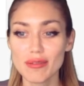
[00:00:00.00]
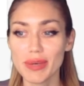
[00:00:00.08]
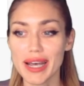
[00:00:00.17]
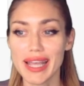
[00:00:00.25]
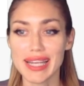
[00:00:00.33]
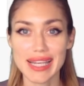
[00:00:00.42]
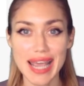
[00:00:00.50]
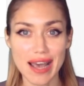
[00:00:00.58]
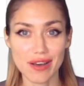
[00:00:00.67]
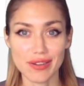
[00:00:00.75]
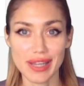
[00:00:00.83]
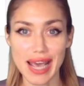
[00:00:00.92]
but
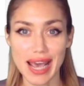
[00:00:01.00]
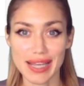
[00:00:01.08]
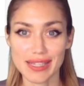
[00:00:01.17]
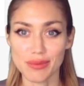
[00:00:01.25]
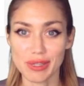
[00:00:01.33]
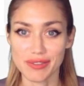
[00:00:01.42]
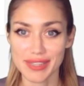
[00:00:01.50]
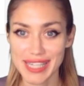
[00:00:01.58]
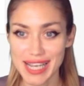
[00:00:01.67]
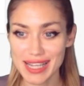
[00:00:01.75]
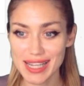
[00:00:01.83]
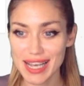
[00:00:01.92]
now that we've
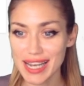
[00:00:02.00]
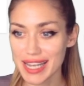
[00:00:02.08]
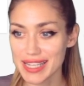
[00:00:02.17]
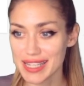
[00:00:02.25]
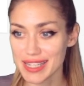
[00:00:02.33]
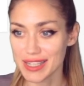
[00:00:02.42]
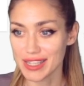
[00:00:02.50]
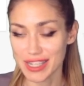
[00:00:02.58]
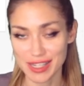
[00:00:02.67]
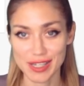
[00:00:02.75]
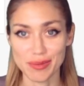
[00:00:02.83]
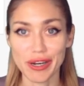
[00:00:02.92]
done that, it's
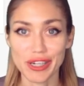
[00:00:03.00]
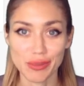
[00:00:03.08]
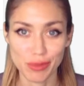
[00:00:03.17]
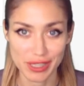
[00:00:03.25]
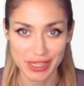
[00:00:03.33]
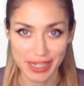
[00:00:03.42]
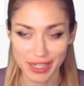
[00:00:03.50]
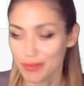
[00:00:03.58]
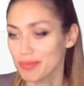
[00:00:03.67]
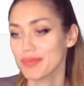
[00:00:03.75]
this is where it will take